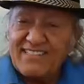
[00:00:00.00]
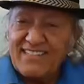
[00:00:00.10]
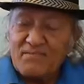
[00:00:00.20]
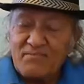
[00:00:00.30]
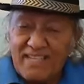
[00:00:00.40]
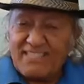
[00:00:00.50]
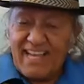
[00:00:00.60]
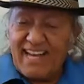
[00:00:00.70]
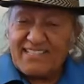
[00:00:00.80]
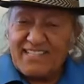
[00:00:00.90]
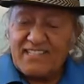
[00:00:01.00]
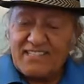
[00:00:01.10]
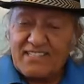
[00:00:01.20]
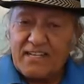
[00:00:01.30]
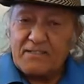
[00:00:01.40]
myself
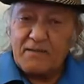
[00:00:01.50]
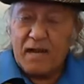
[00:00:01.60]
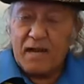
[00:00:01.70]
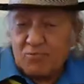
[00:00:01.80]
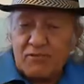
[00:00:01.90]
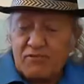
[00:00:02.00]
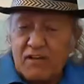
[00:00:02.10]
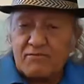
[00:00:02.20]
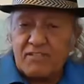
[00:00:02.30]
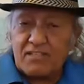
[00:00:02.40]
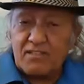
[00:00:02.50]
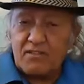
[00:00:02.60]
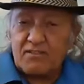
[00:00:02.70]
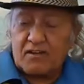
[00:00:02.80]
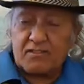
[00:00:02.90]
inside. I'm 25 years
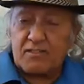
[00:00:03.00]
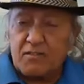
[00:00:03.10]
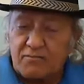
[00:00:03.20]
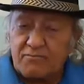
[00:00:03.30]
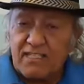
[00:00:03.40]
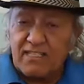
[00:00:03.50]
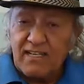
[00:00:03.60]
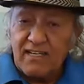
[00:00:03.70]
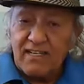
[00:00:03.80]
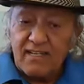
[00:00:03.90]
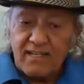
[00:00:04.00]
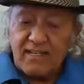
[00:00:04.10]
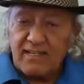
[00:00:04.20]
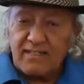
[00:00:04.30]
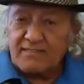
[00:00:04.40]
old, doctor told me.
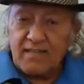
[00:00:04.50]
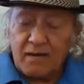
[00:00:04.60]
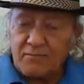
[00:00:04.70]
Thomas